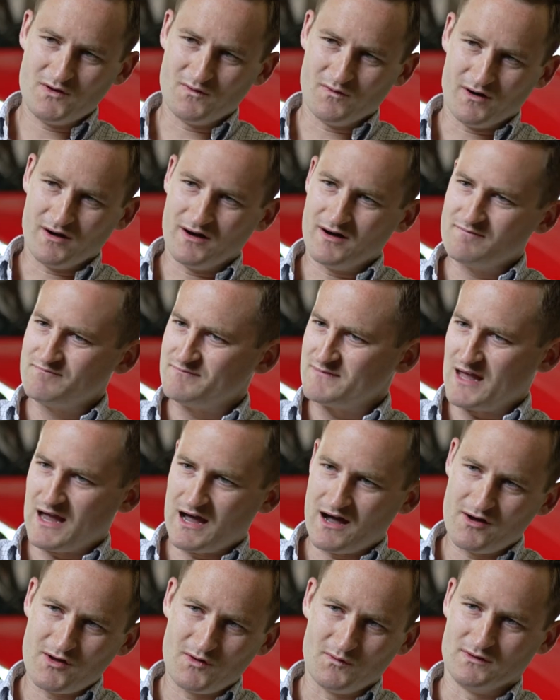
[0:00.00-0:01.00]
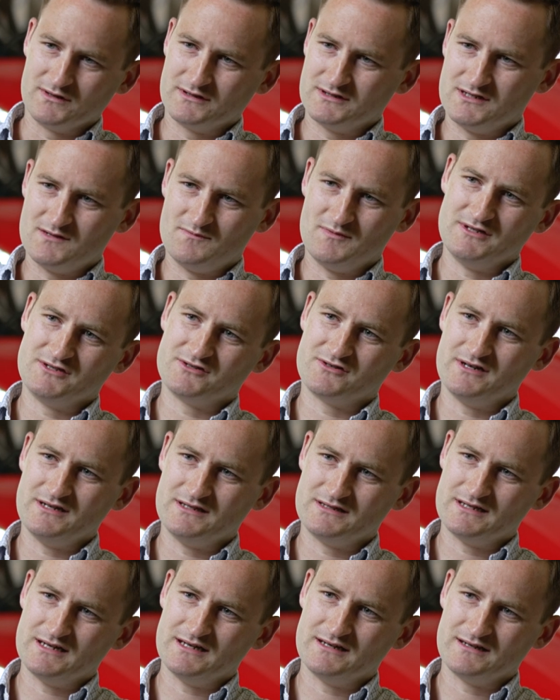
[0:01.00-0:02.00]
you are, how you want it to be
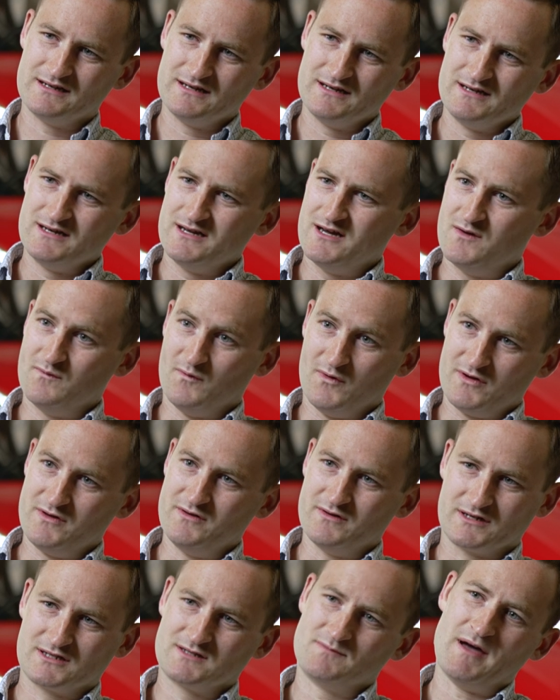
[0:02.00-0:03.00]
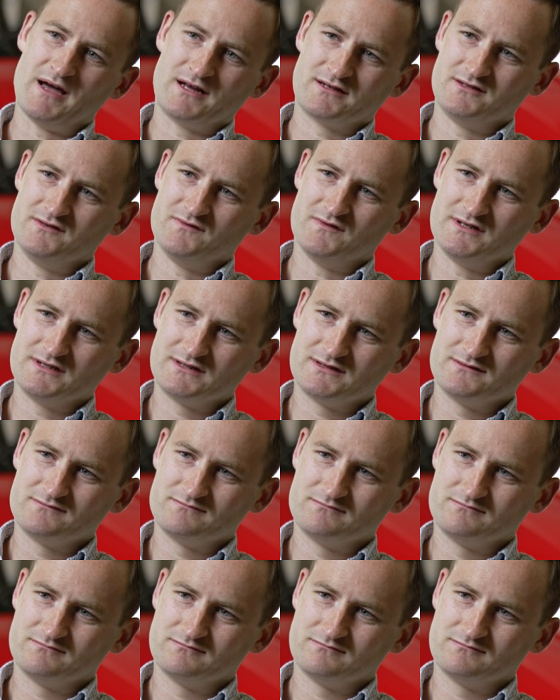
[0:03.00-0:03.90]
treated, and what you expect of us.